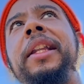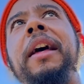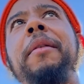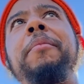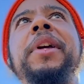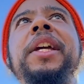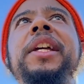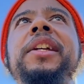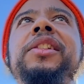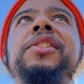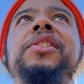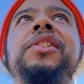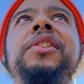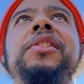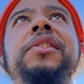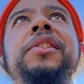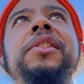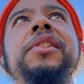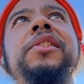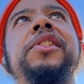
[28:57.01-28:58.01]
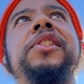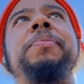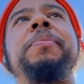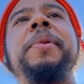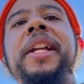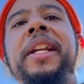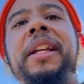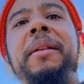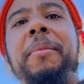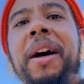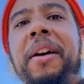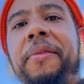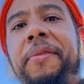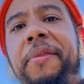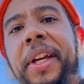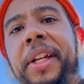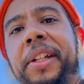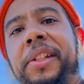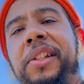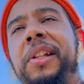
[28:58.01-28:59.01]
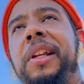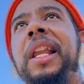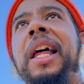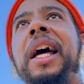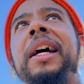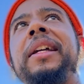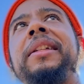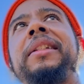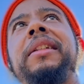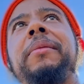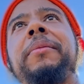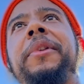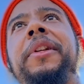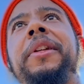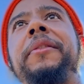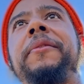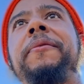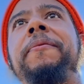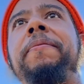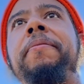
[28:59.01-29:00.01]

That means you're spitting in my face. You're lying to me.